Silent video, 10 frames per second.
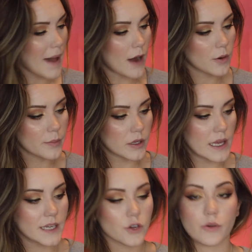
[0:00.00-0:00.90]
Power
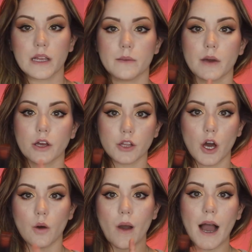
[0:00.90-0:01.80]
Bullet Cream
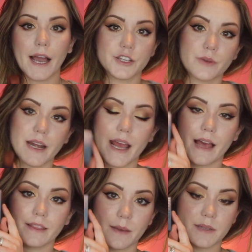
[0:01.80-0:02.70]
Glow
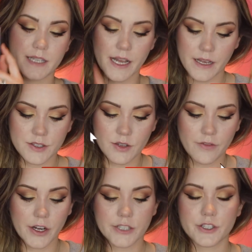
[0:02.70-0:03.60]
Hydrating Lipstick. So
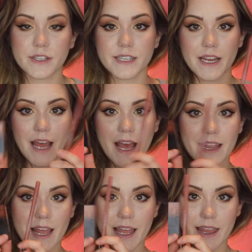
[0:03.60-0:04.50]
if you're interested
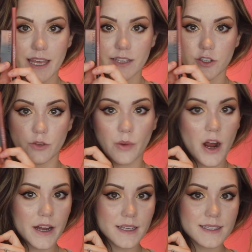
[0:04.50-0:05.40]
in these two
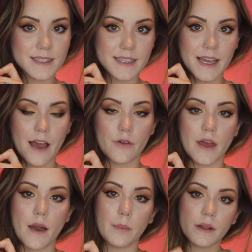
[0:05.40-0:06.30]
products, seeing how
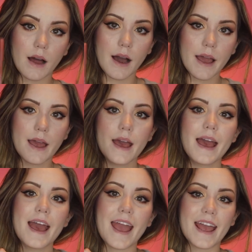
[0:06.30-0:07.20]
they apply
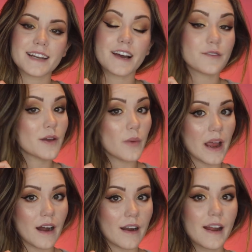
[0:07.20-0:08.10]
and how they
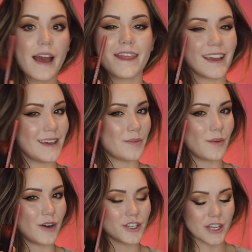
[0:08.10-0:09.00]
wear, and keep
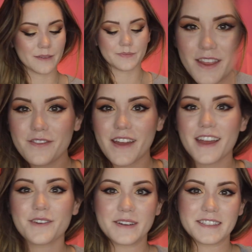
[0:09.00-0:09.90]
on watching. The
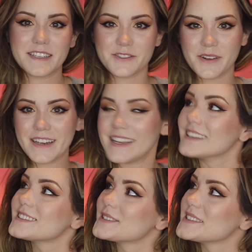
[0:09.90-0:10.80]
fan noise has joined us.